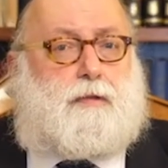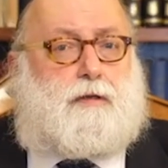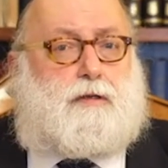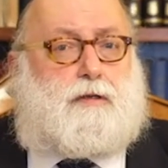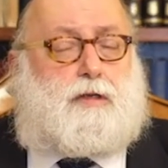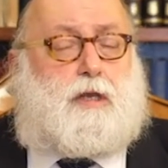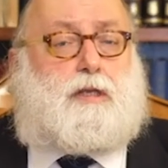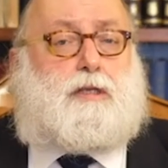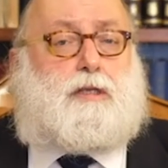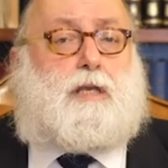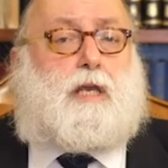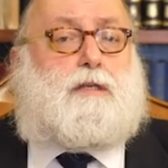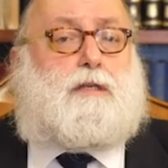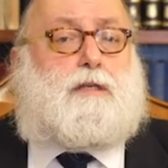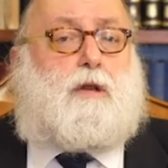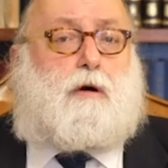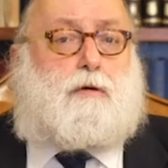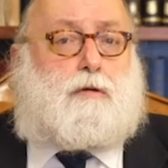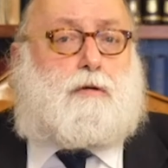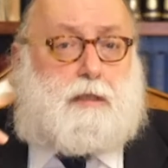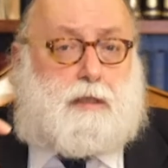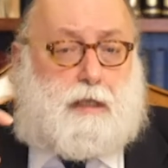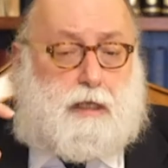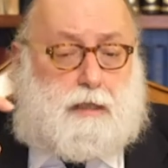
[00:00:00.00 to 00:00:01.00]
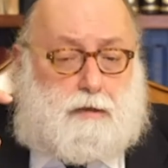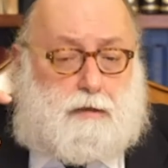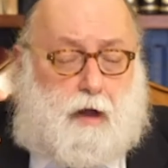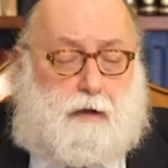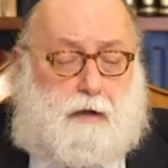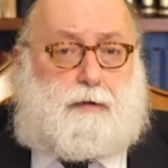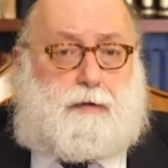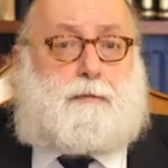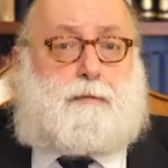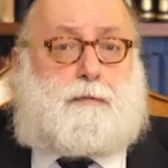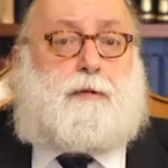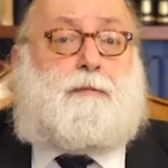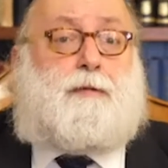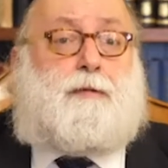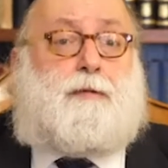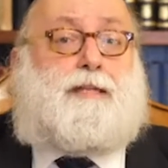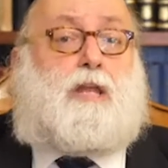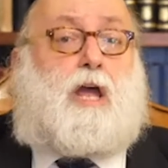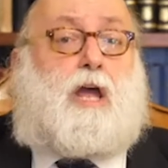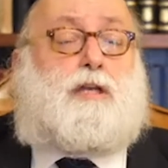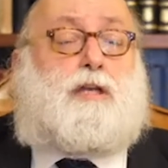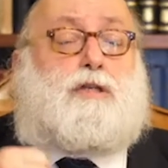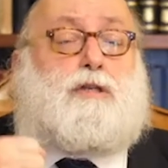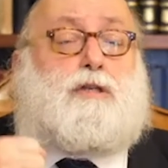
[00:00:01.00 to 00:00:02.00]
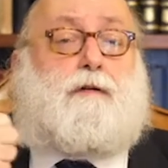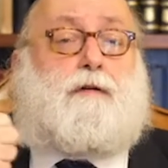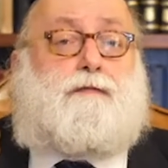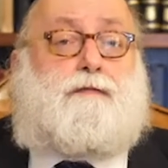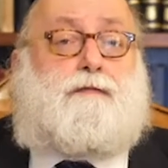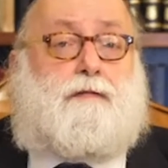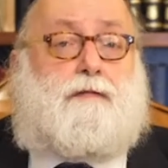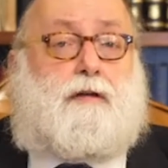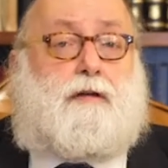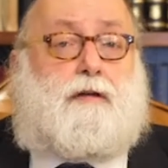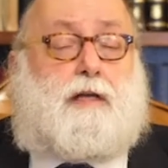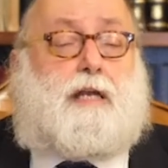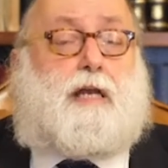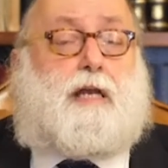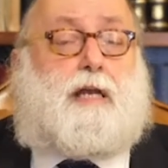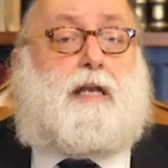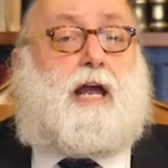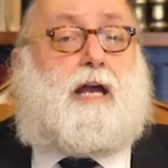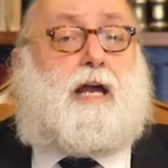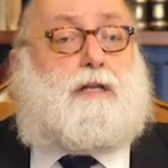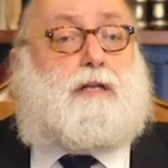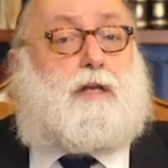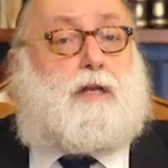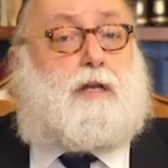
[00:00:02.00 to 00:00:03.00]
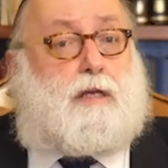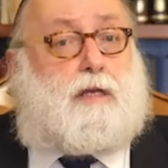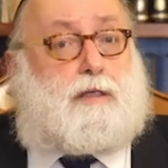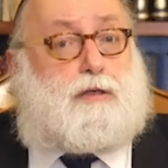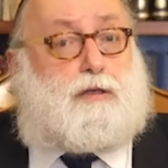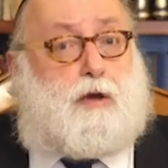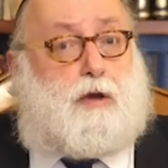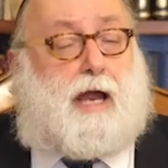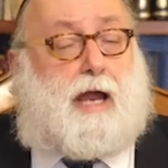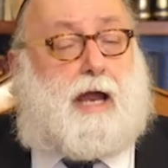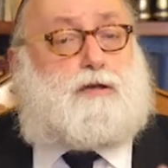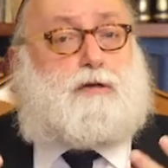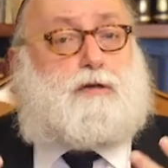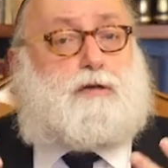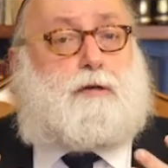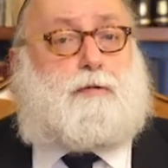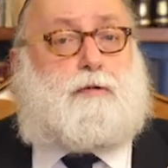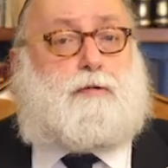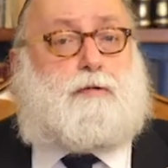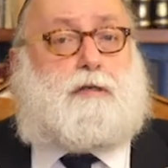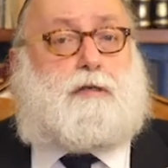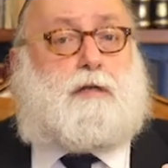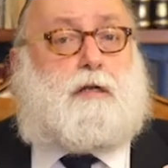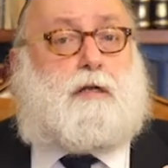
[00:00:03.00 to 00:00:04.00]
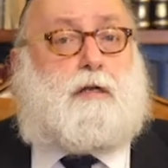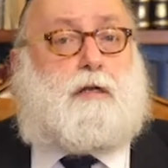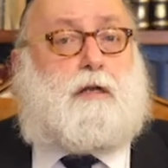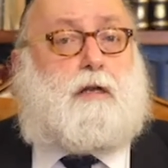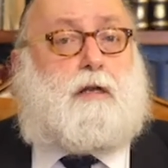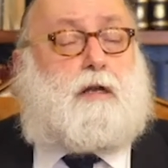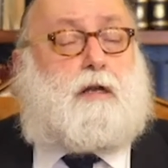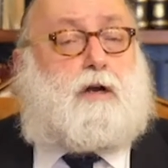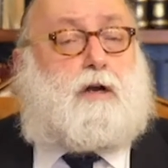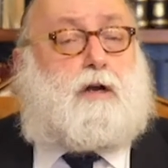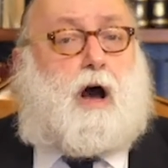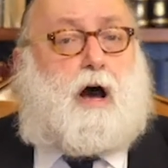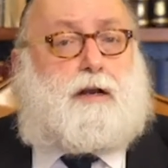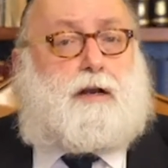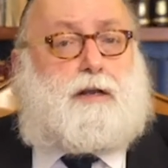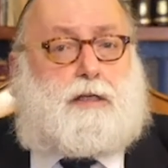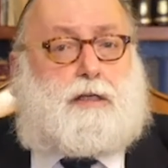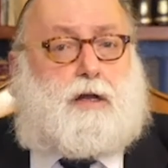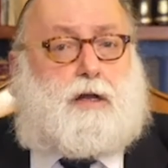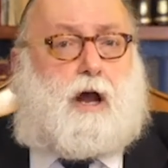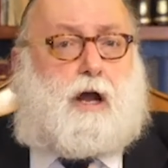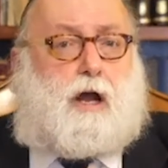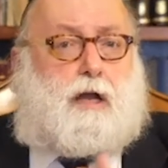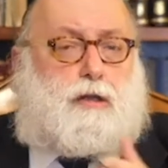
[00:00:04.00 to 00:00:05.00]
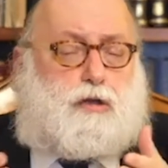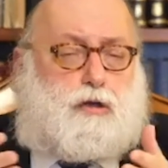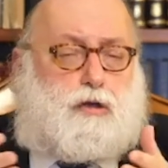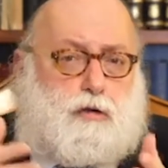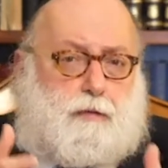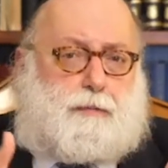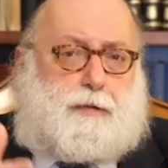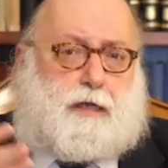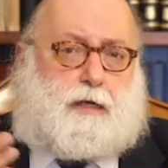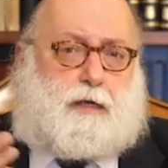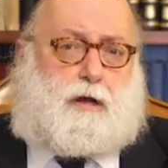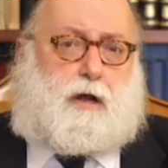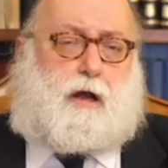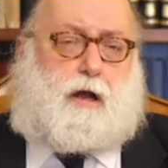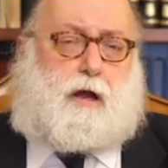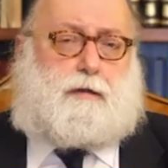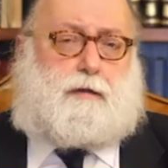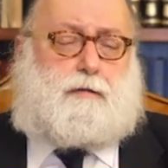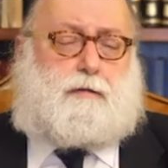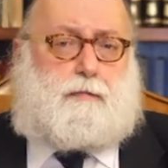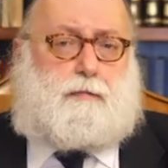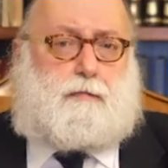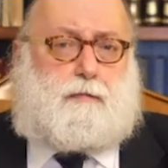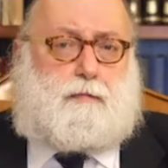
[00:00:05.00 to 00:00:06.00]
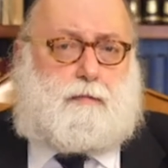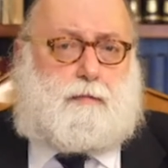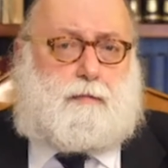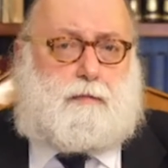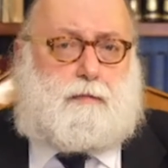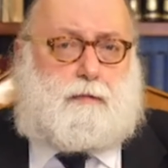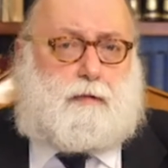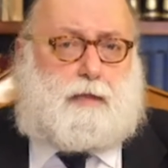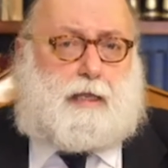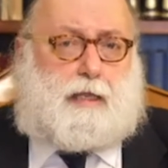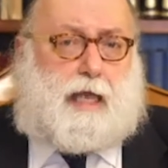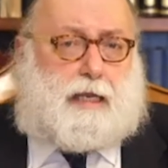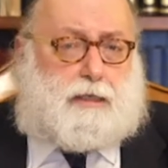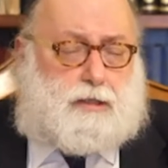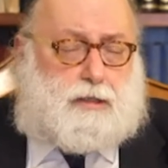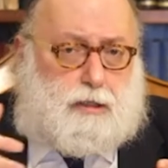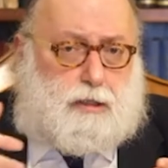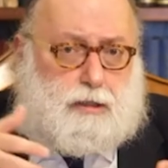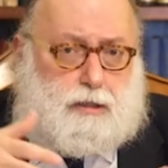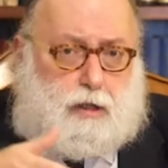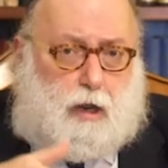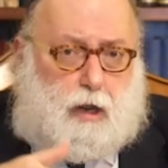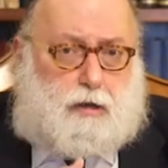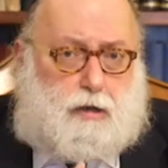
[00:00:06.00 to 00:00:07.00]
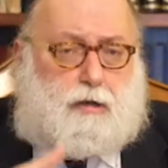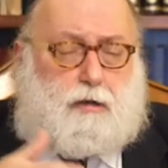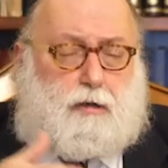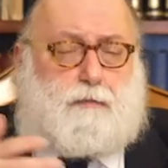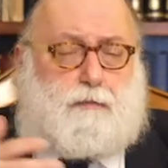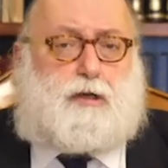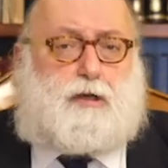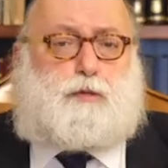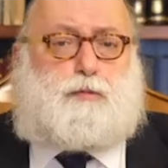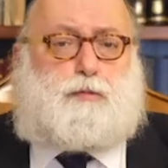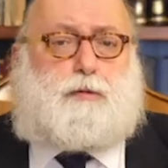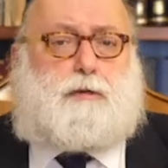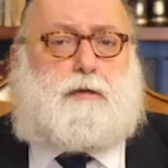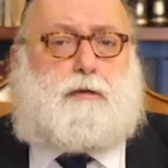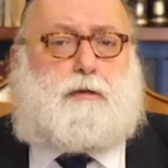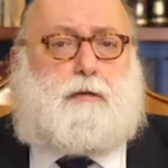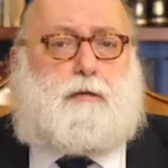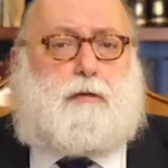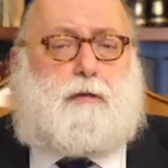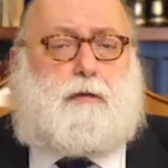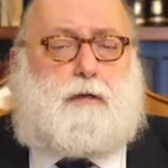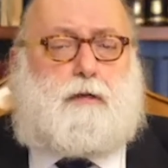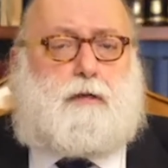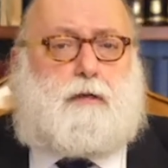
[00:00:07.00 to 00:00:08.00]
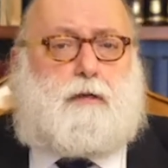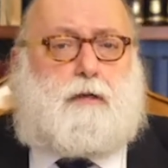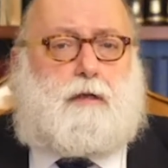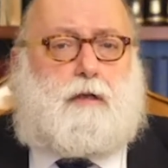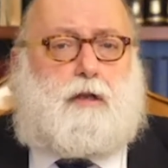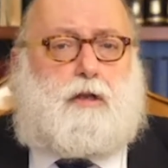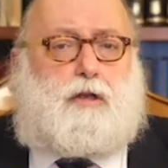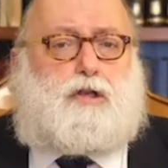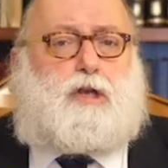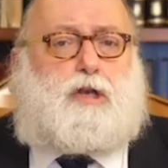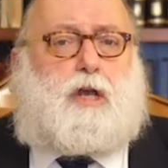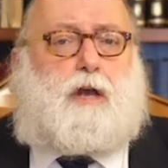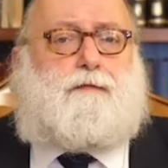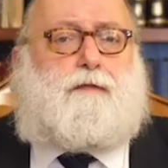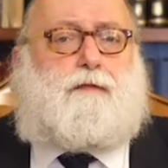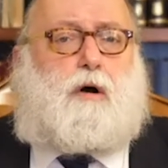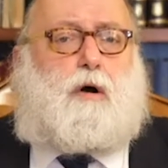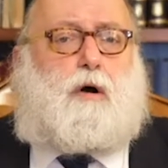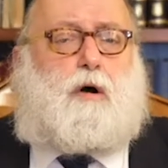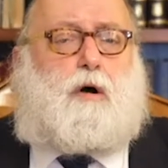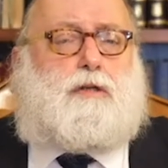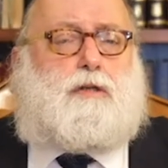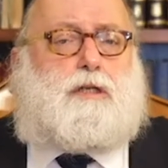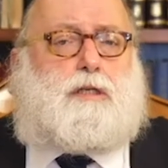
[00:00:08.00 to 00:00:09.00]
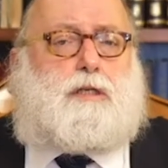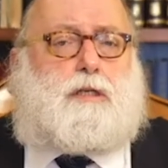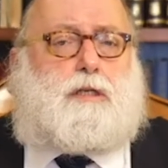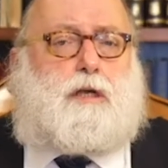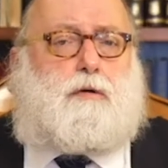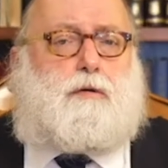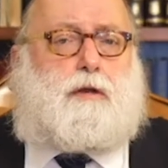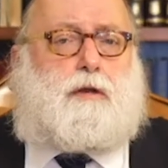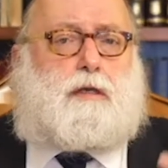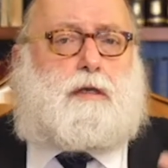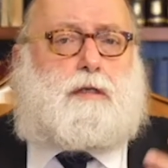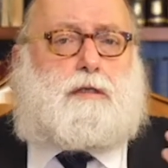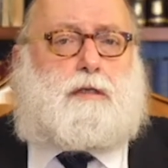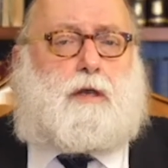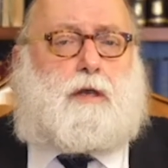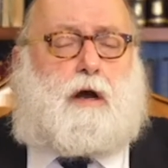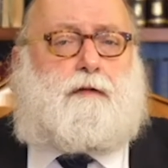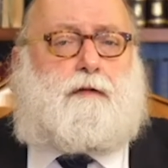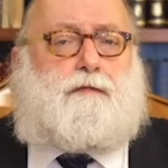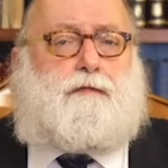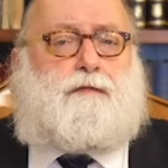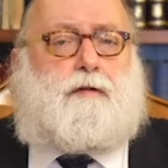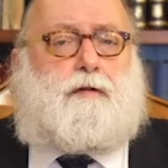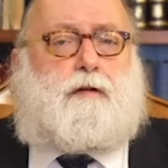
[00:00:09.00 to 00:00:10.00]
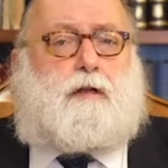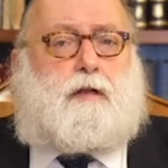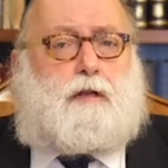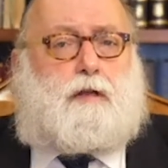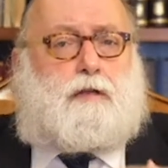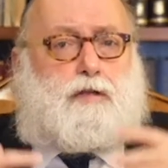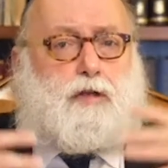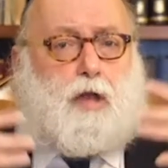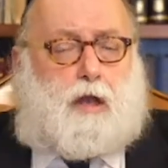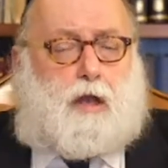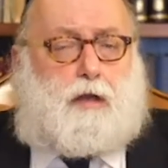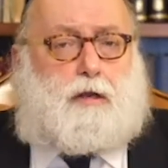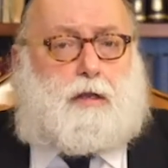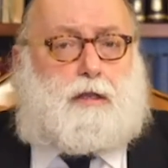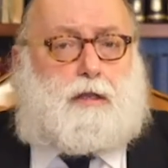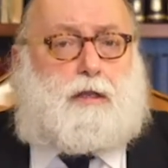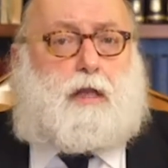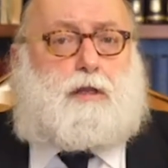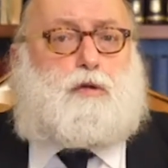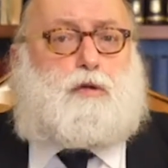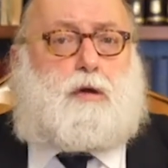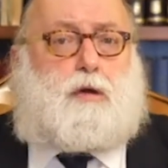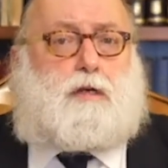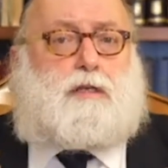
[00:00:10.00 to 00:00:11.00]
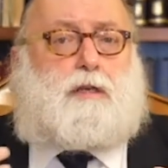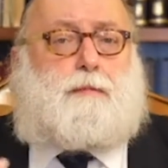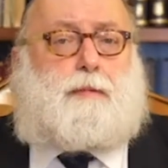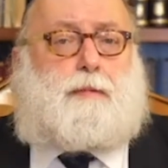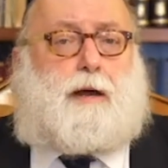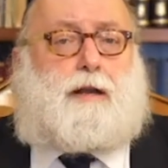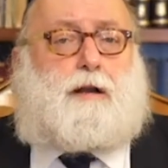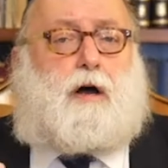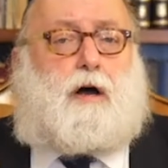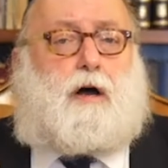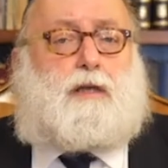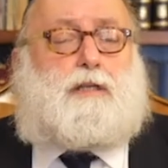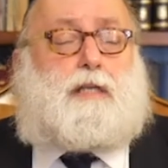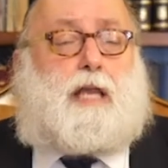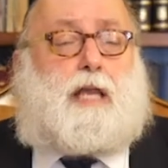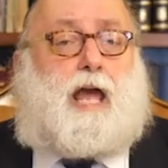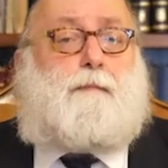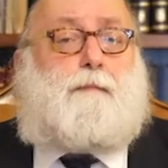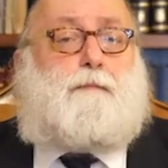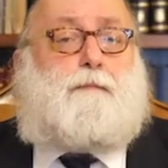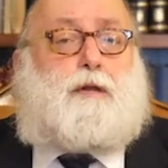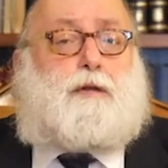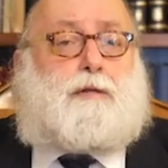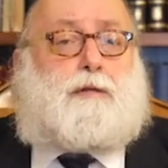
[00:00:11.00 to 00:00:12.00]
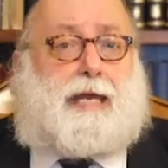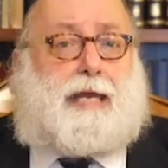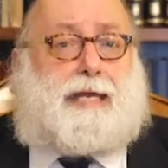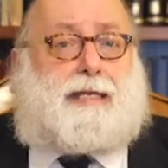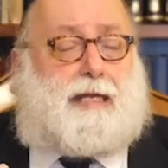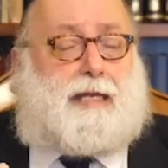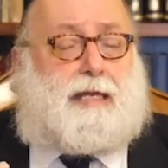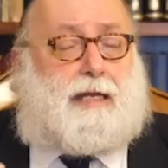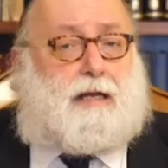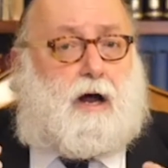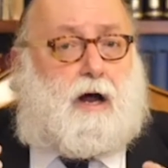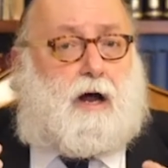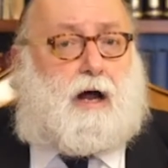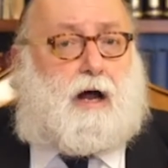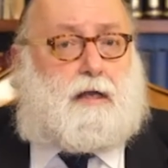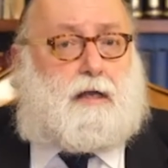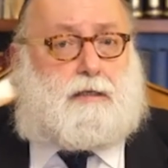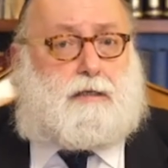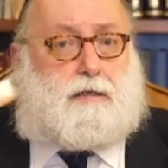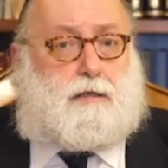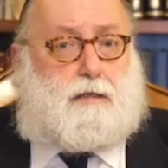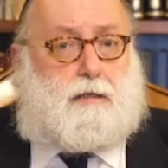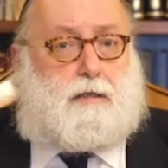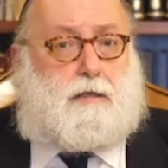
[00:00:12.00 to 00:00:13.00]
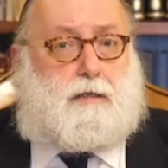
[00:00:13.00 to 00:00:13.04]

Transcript: So he says, no, lidovik b'midesov. Connect to his attributes. God is kind. You be kind. Lasa is doko mishpat. She have a whole series of Torah that talks about us emulating God,